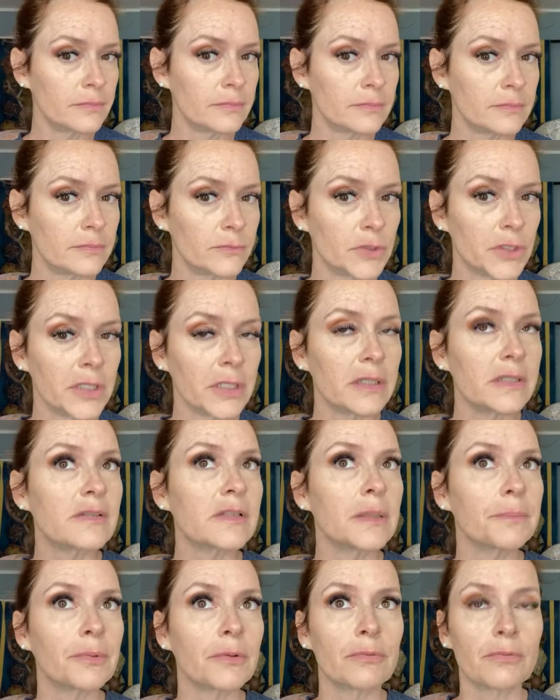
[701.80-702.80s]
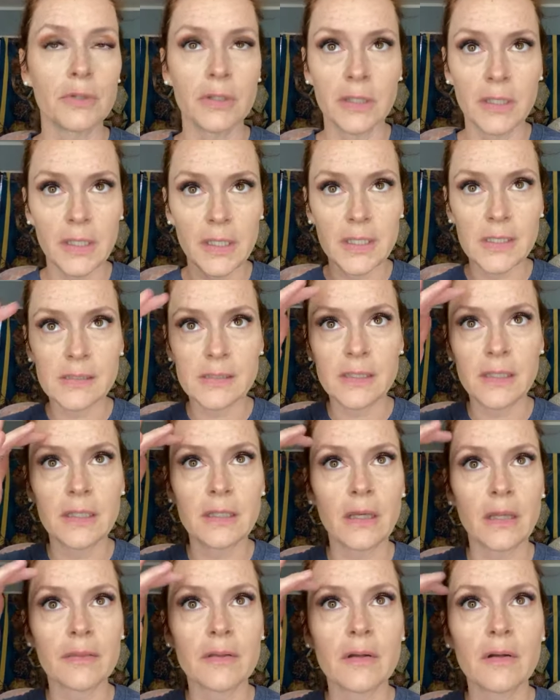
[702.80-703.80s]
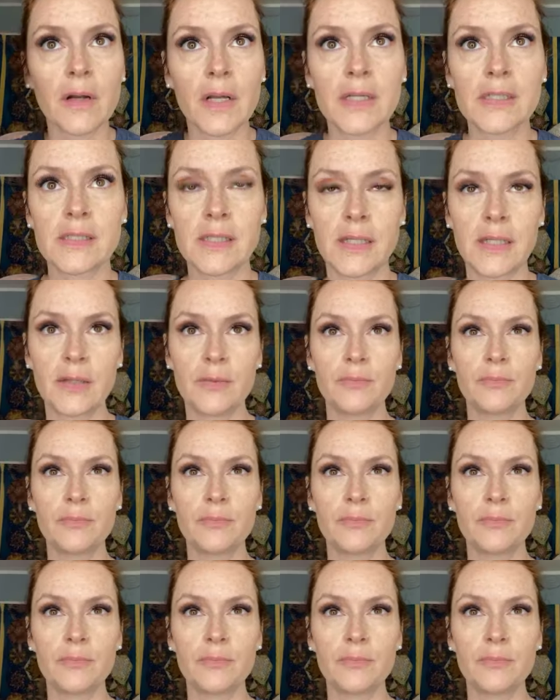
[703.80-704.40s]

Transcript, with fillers: Really simple, really easy, nothing crazy.